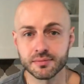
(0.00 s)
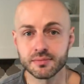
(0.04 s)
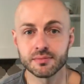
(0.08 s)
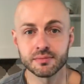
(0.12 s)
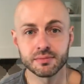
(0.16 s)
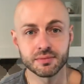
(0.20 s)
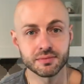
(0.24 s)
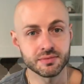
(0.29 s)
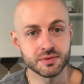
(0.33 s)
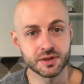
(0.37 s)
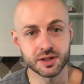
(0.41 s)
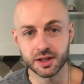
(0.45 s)

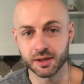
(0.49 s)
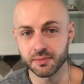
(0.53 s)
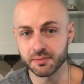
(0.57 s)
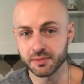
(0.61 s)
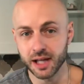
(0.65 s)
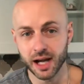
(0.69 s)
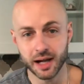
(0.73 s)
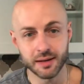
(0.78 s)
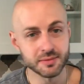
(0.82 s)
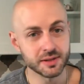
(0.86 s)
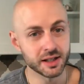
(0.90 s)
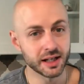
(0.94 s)

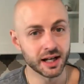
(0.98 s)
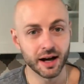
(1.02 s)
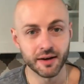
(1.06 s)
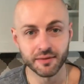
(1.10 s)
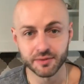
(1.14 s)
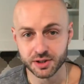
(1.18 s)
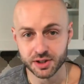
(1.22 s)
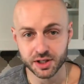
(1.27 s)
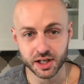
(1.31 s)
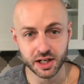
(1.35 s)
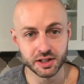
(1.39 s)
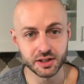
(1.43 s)
sometimes the
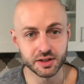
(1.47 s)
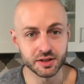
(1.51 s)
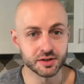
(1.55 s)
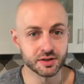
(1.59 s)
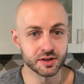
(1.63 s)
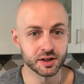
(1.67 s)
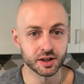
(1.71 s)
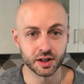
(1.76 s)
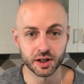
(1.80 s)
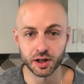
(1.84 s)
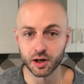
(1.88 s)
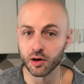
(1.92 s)
conversation
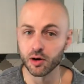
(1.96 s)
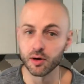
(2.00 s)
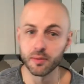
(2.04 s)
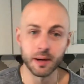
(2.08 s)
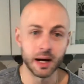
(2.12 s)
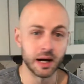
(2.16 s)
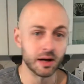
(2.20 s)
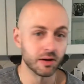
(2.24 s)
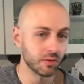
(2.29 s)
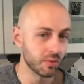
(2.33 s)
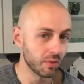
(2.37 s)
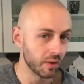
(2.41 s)
is going to go
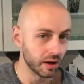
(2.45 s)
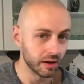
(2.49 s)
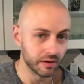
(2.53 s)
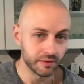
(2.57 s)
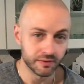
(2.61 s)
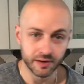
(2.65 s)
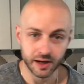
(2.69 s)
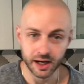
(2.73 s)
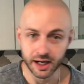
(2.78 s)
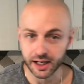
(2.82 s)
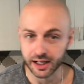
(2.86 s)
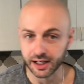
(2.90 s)
about
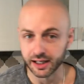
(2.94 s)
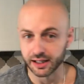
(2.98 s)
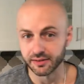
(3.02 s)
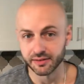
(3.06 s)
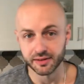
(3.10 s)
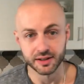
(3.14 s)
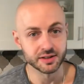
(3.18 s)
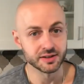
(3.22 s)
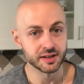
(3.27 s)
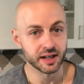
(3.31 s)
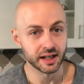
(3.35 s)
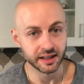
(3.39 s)
qualifying and
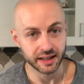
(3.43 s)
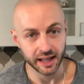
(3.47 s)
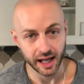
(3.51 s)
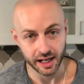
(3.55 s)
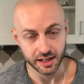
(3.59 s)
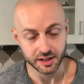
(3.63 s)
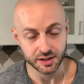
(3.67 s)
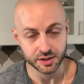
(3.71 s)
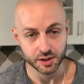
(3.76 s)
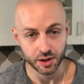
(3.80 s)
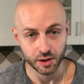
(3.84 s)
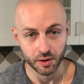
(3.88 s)
things like
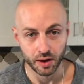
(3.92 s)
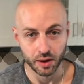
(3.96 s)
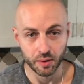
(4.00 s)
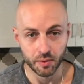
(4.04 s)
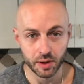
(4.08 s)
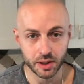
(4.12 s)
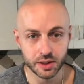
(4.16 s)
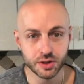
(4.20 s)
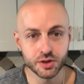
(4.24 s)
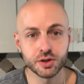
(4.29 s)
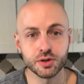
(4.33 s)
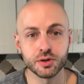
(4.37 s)
that. So I
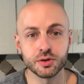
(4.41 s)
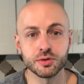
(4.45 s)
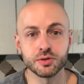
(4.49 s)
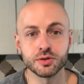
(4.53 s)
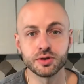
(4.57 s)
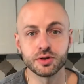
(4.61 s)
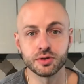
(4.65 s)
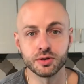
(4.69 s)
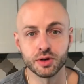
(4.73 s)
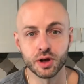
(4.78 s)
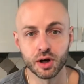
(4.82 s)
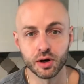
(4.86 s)
want you
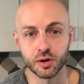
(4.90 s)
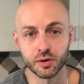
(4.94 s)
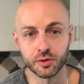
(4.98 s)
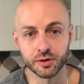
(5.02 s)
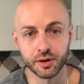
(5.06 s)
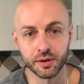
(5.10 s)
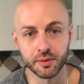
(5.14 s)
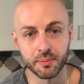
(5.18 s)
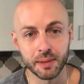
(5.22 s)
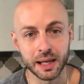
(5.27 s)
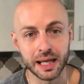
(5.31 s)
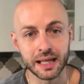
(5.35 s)
to know
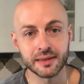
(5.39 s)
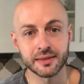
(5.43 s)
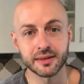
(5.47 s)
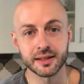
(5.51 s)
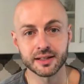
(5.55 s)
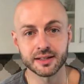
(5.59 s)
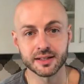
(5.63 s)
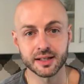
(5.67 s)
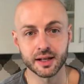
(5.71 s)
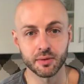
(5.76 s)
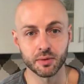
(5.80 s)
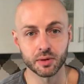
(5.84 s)
the main
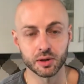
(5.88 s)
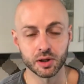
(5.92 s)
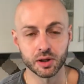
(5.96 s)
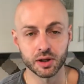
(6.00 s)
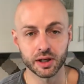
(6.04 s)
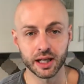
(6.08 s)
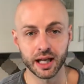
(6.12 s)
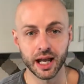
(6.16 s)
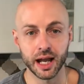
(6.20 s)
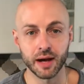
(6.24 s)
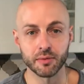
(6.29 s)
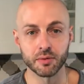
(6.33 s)
things that we're
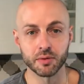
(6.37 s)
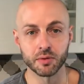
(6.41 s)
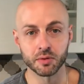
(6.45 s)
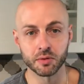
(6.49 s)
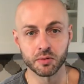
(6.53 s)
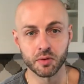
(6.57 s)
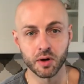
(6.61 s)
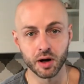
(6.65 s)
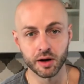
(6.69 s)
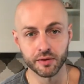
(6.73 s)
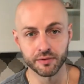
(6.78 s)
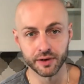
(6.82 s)
looking at when we're
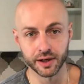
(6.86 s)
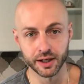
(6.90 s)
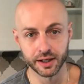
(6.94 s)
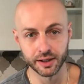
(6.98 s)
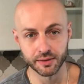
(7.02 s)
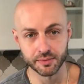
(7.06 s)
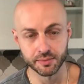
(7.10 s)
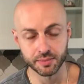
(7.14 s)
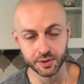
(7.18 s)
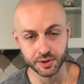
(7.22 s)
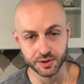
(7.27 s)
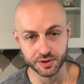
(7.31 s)
qualifying
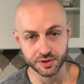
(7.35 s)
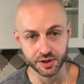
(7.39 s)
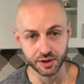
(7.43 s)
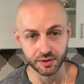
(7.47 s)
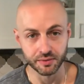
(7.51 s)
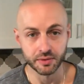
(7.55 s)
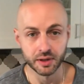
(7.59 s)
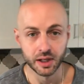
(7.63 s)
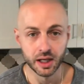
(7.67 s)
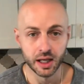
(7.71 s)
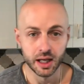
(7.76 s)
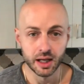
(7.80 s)
a person.
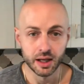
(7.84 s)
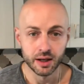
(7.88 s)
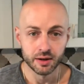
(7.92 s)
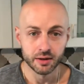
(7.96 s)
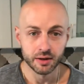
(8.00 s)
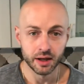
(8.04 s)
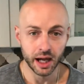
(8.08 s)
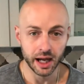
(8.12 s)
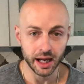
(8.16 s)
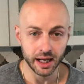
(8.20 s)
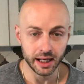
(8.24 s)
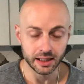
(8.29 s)

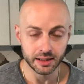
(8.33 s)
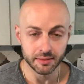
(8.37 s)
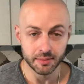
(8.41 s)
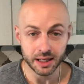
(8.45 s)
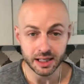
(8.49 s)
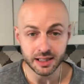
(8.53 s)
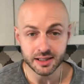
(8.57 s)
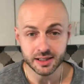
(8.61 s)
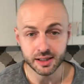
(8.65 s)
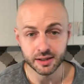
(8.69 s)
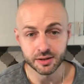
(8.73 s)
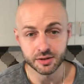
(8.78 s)
Okay, and the
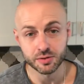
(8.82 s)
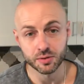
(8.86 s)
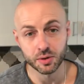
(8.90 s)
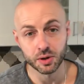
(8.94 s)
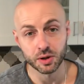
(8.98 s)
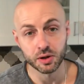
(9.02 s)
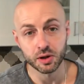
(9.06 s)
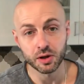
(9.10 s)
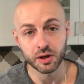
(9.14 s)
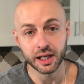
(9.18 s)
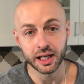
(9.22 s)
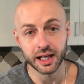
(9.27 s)
main things
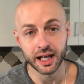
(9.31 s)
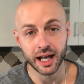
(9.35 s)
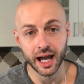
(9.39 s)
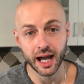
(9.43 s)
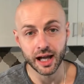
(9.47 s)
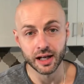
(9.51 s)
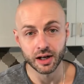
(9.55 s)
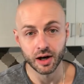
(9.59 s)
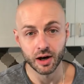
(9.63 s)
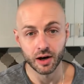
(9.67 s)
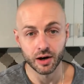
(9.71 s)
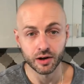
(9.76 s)
we're looking
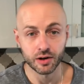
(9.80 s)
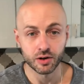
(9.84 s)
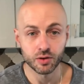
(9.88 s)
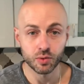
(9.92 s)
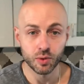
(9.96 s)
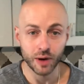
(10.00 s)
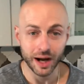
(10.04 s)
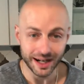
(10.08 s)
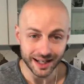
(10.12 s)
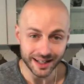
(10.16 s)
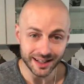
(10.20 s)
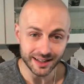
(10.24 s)
at are
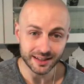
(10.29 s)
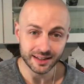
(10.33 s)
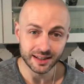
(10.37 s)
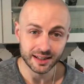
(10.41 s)
credit,